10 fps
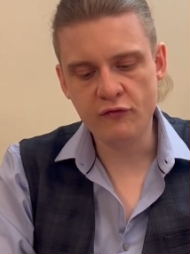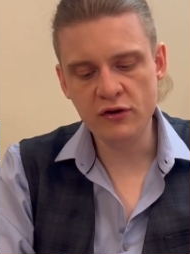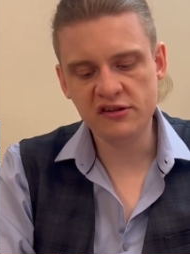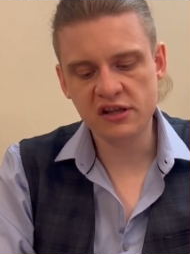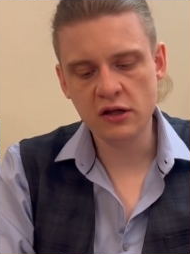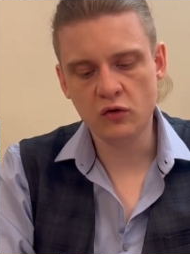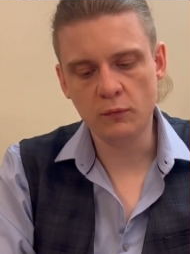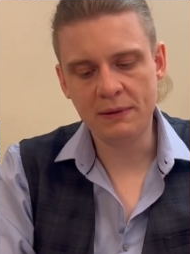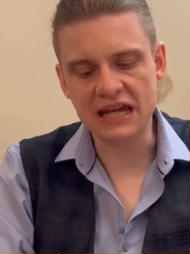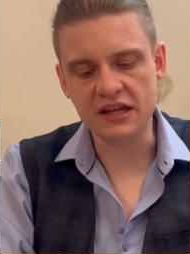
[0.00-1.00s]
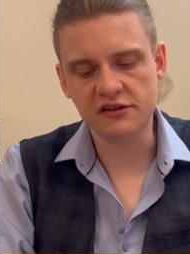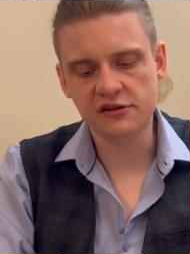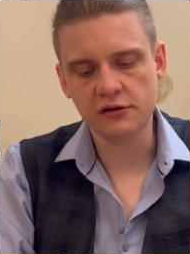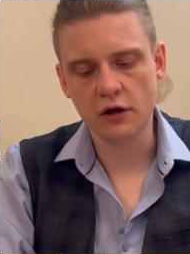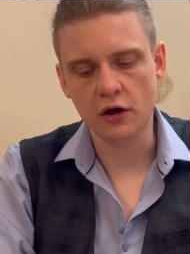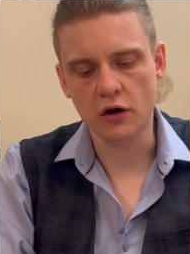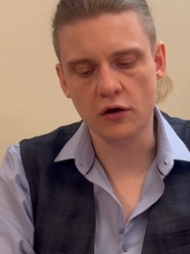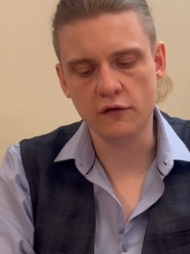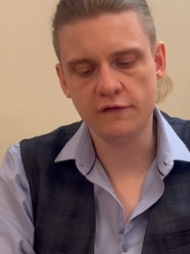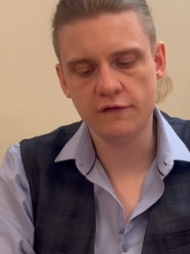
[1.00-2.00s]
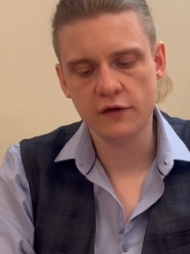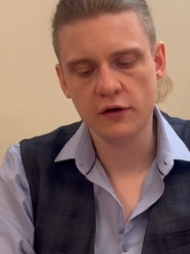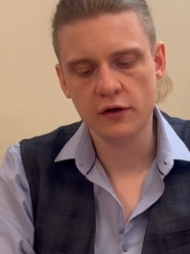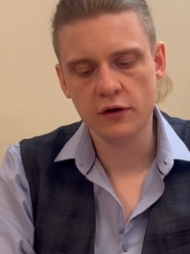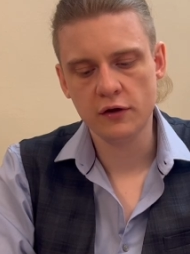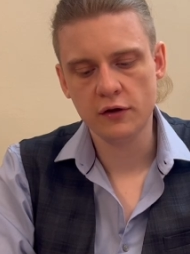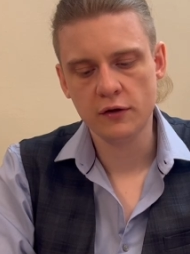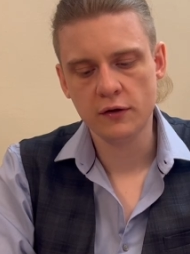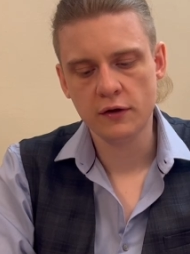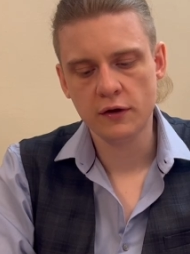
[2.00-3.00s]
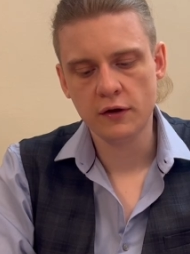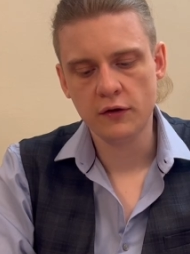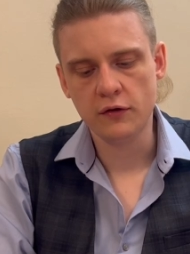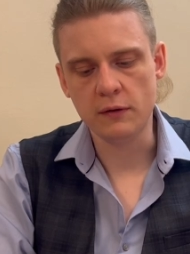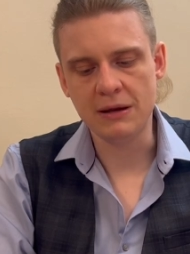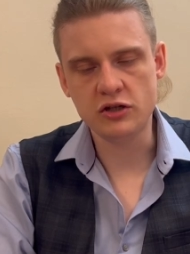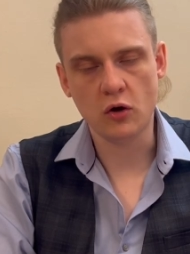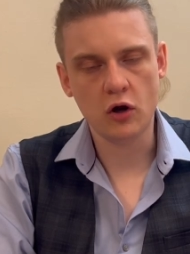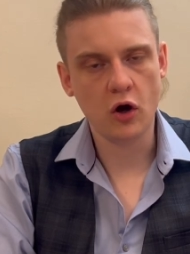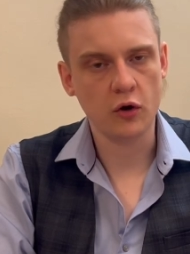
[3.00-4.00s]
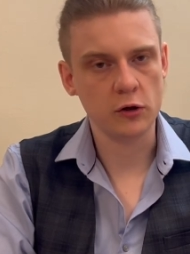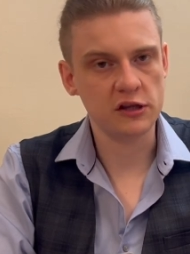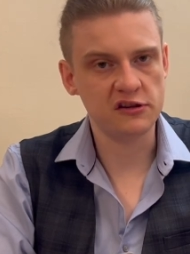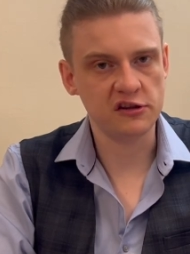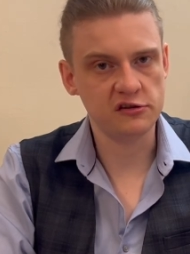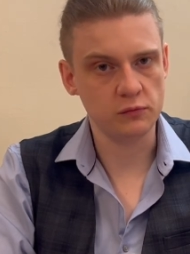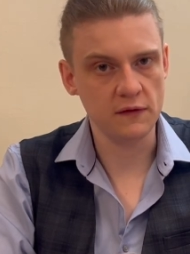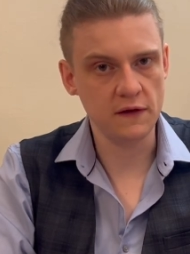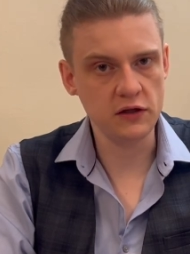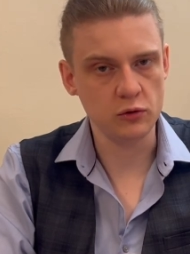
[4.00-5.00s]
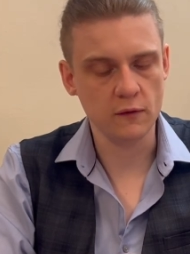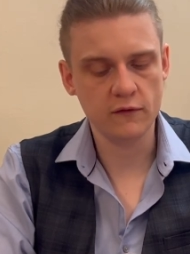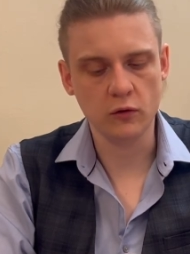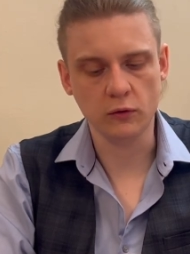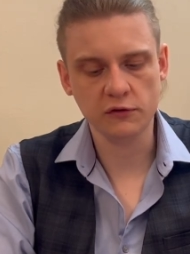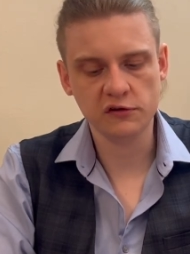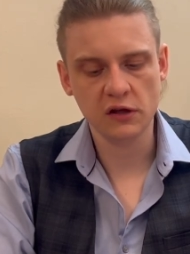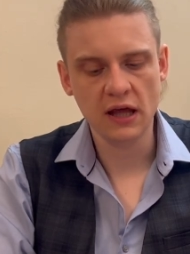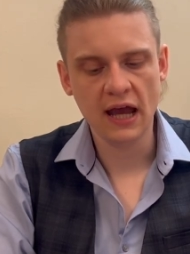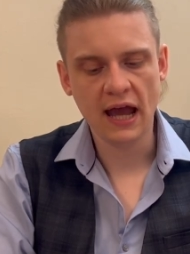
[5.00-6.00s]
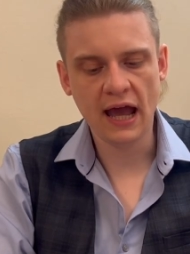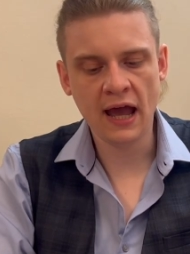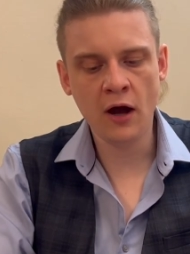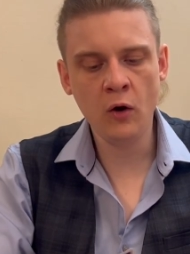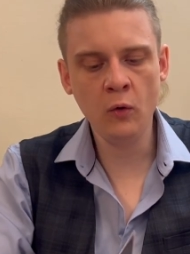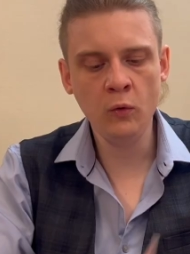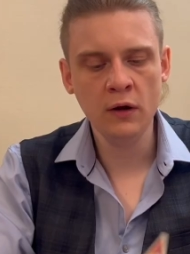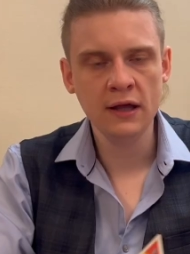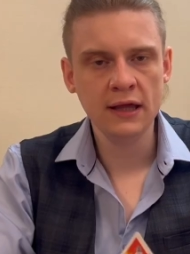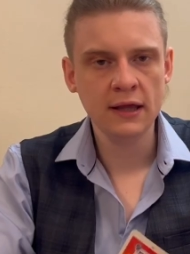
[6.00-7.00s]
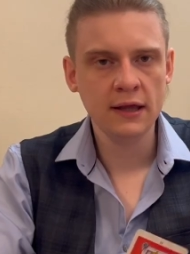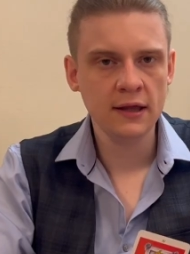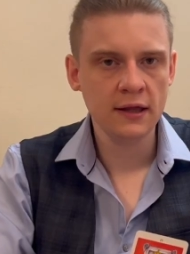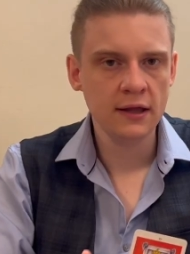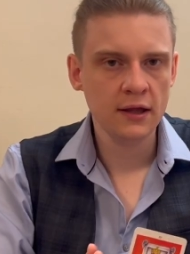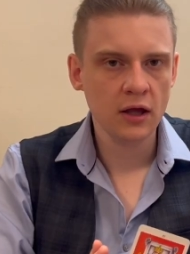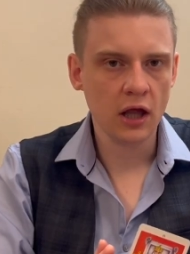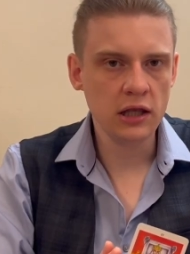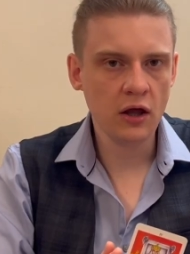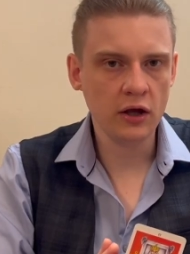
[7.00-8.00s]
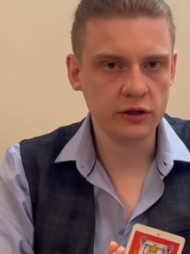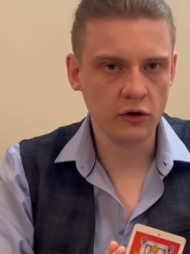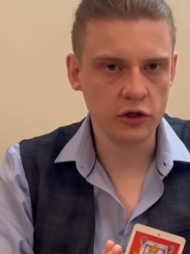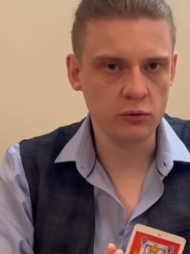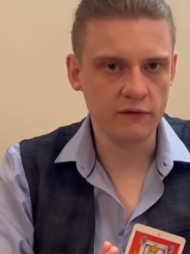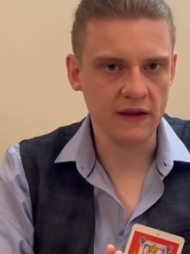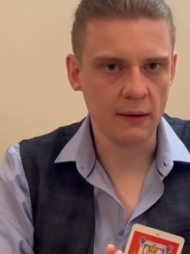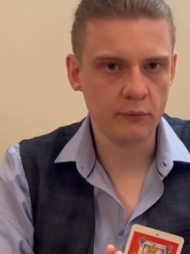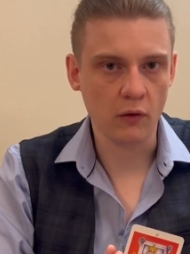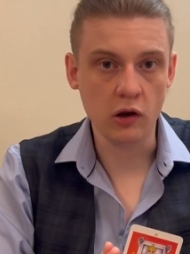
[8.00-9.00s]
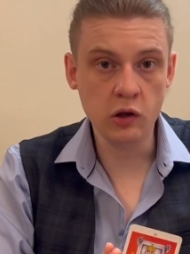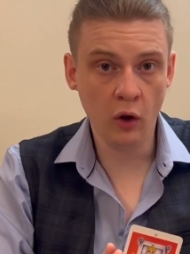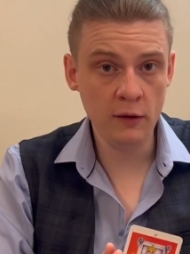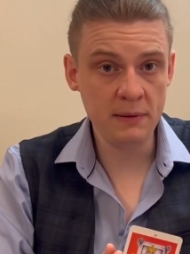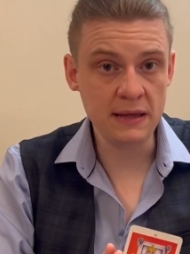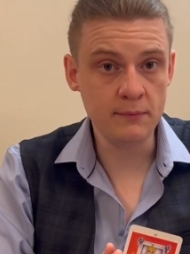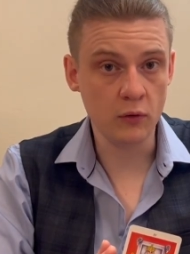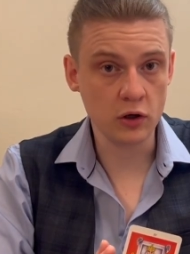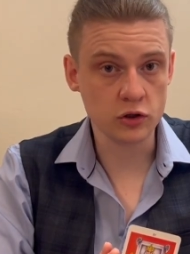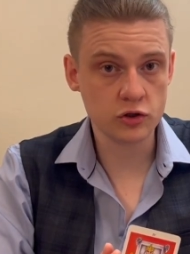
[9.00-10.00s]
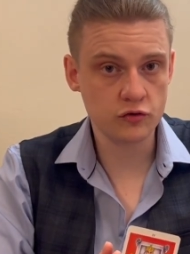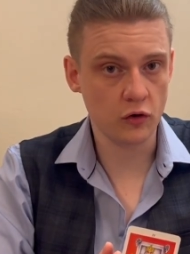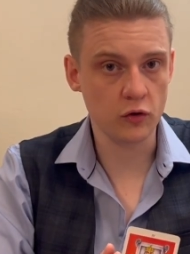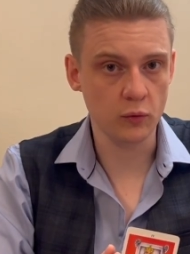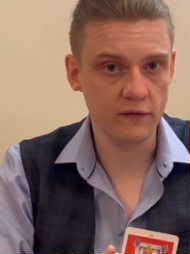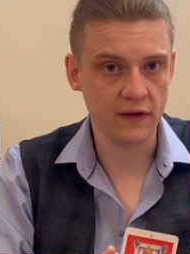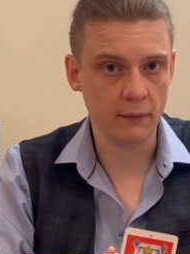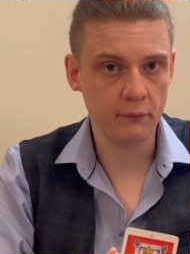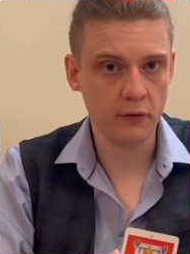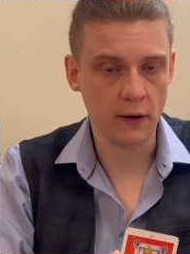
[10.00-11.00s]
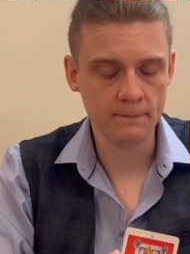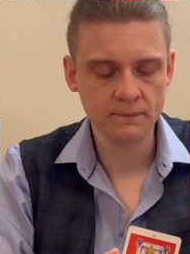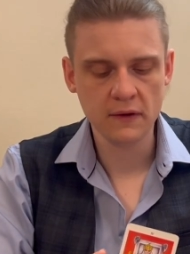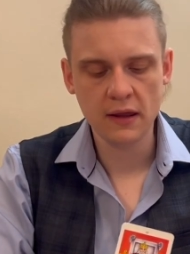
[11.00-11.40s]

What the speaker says: Every single piece of the Major Arcana exists within you, of course. How aligned are you with the emperor? A lot of people can struggle with the emperor